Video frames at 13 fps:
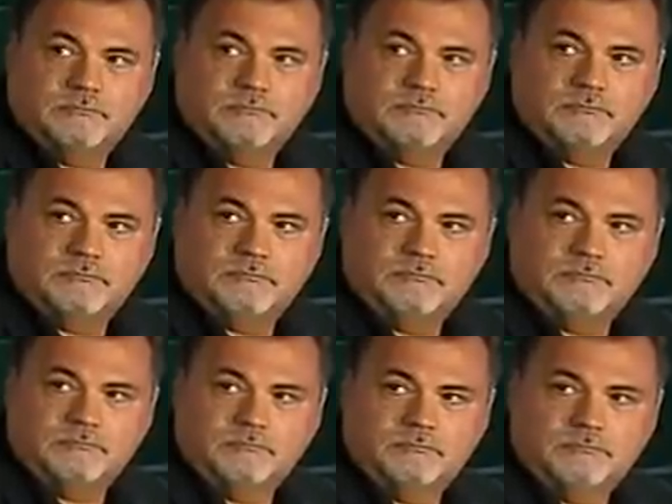
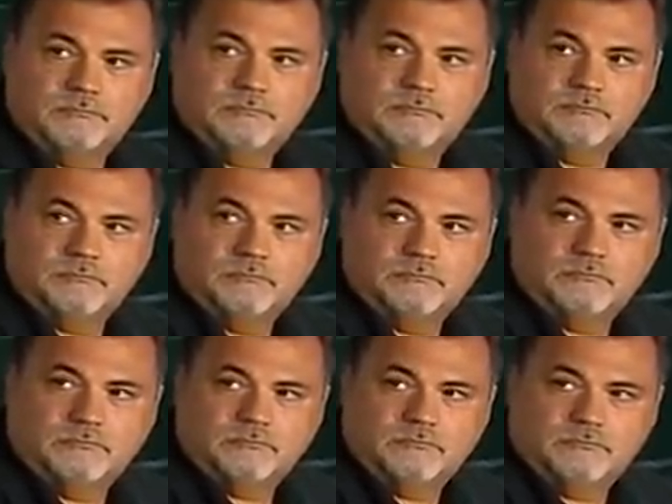
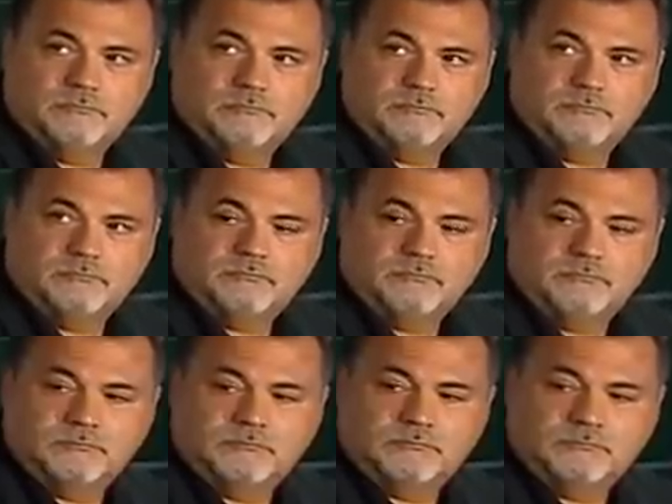
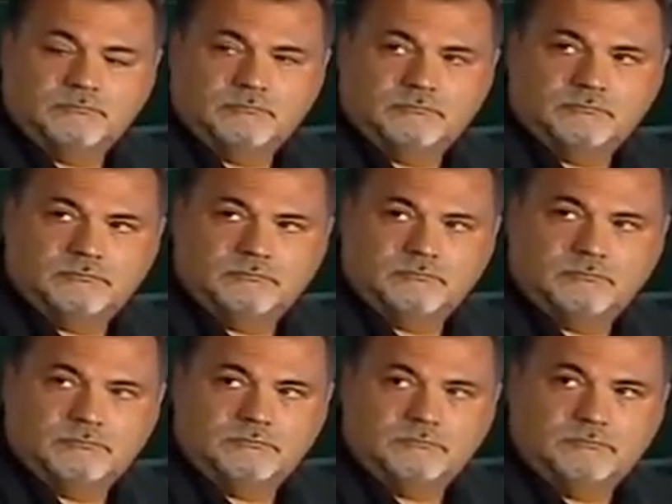
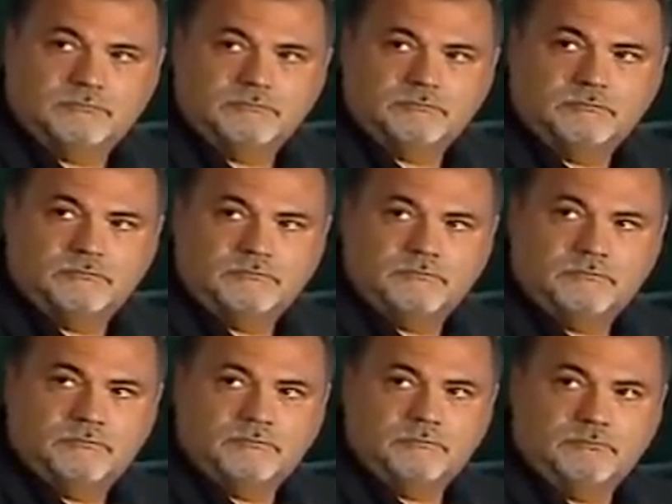
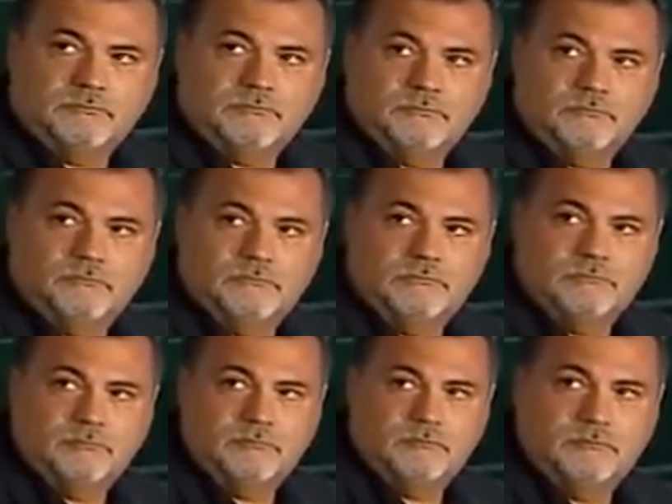
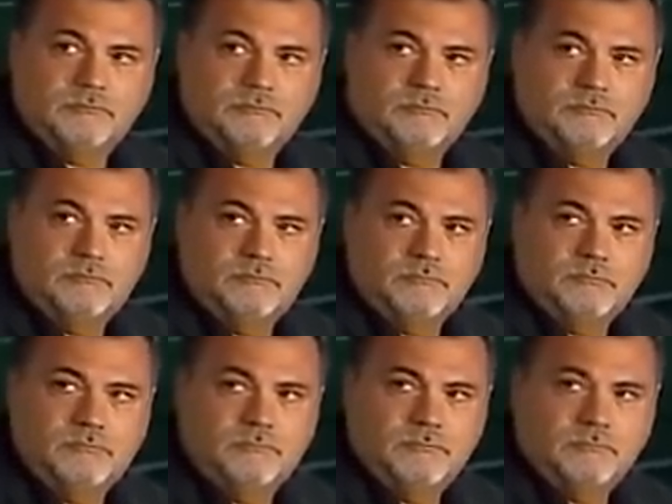
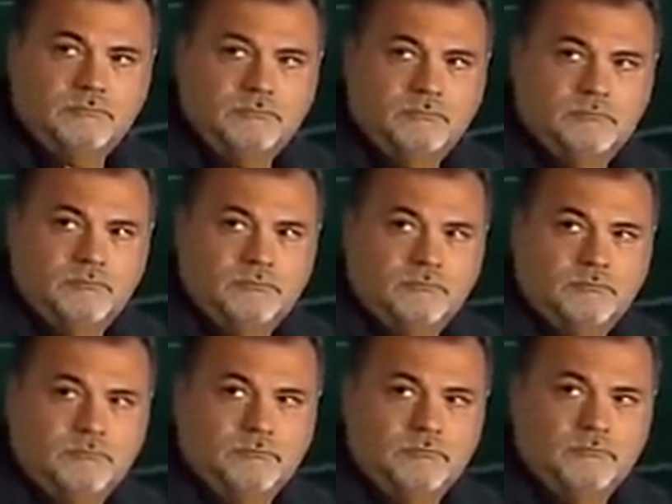
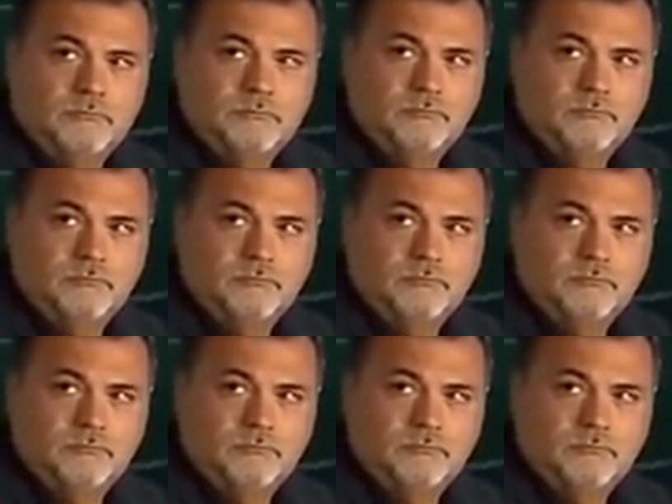(not speaking)